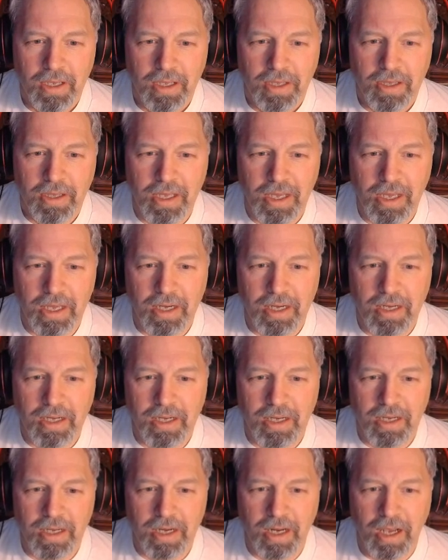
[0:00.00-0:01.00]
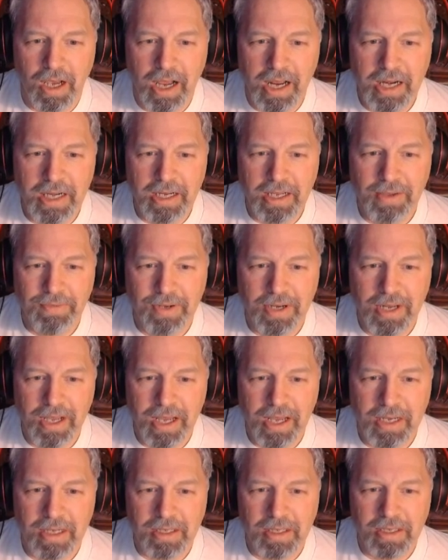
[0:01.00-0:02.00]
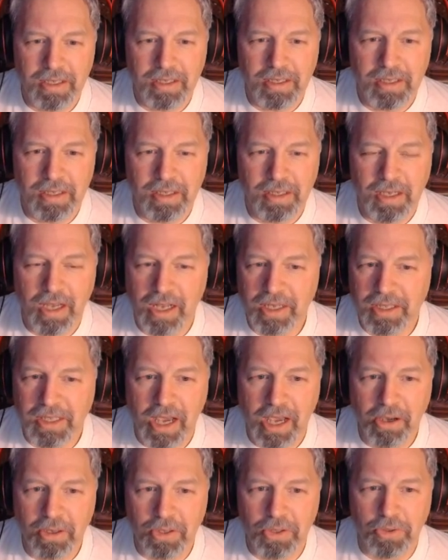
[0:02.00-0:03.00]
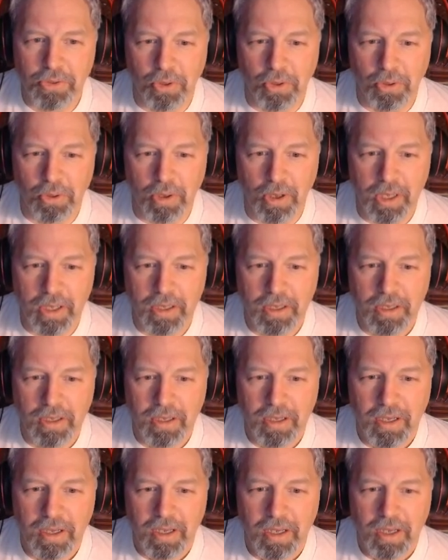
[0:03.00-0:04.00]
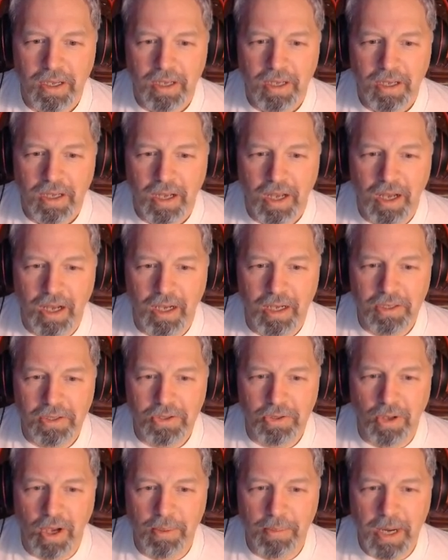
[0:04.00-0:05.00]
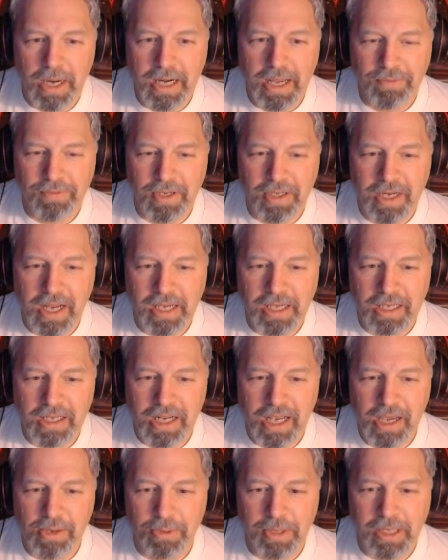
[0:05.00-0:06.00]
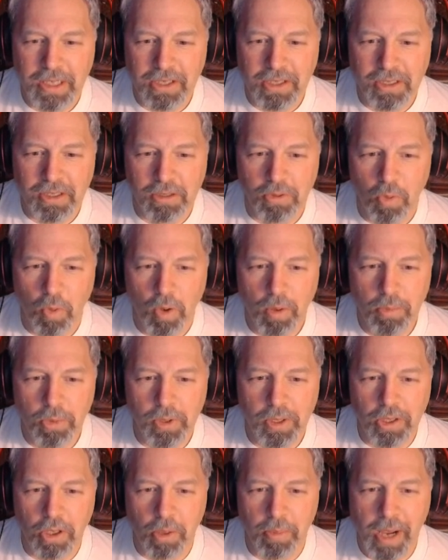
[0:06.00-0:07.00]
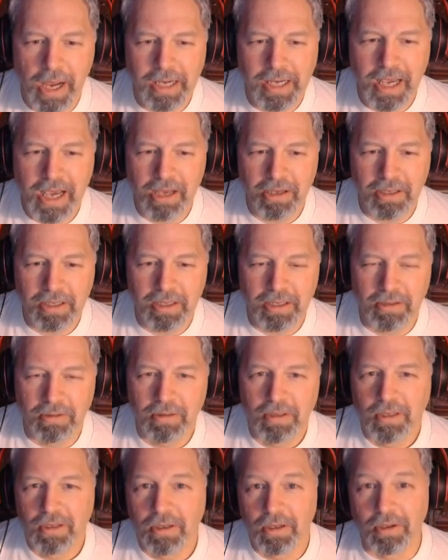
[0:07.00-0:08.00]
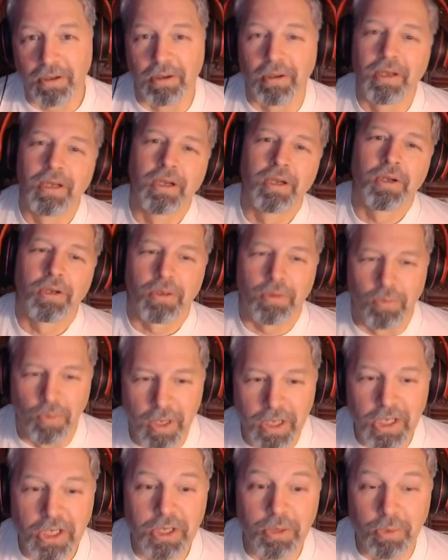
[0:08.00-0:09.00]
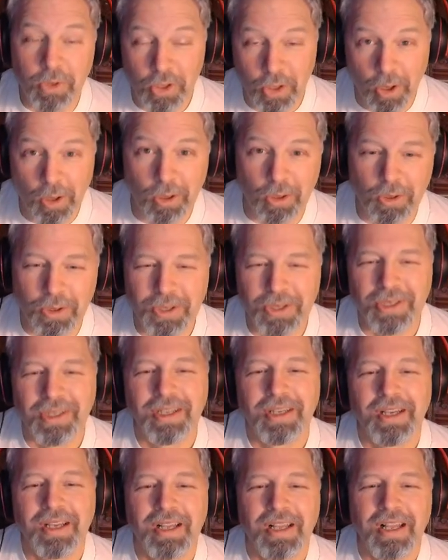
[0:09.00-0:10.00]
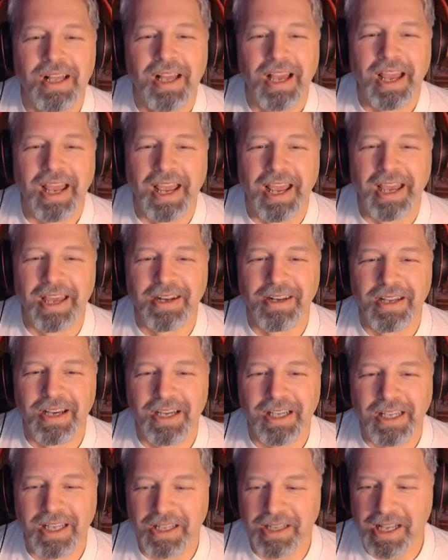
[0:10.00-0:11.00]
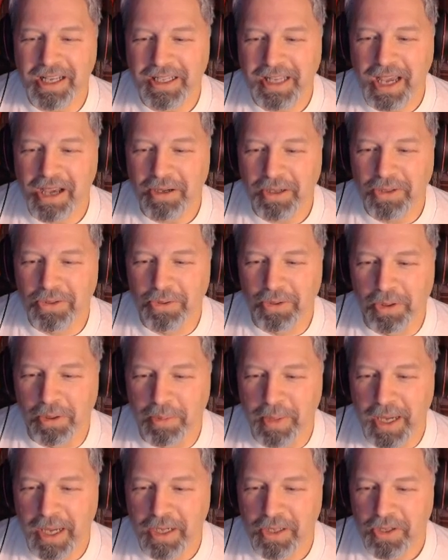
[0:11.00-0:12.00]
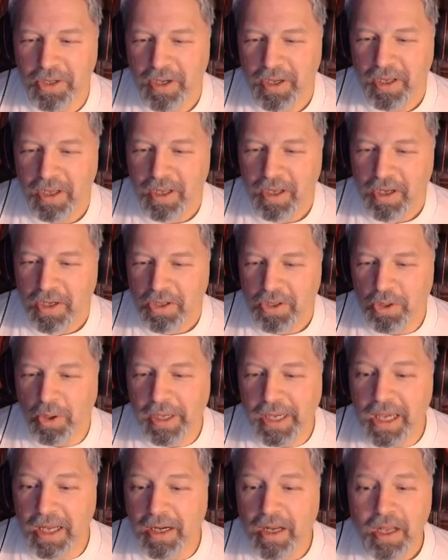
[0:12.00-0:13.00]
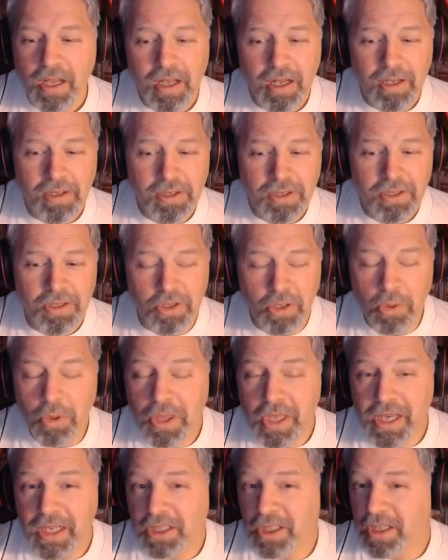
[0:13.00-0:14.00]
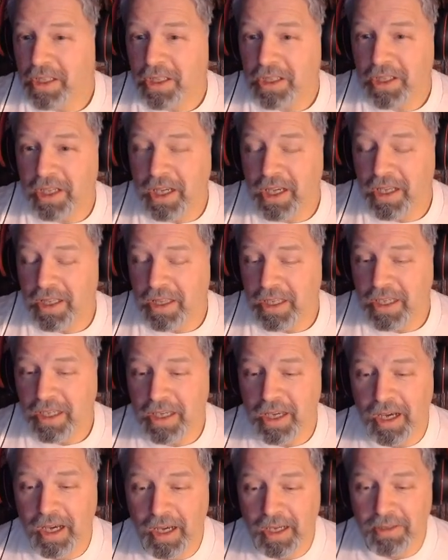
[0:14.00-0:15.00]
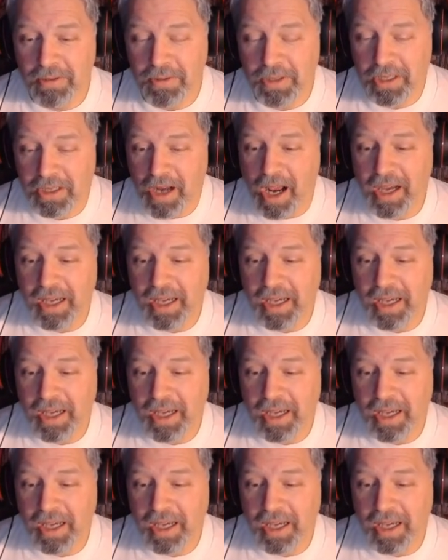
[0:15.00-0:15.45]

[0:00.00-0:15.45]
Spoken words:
that I have not got scout controller on. So I might have to take a day when it gets a little warmer and go back out and run in some circles and get that scout controller badge. So again, new things in the Stock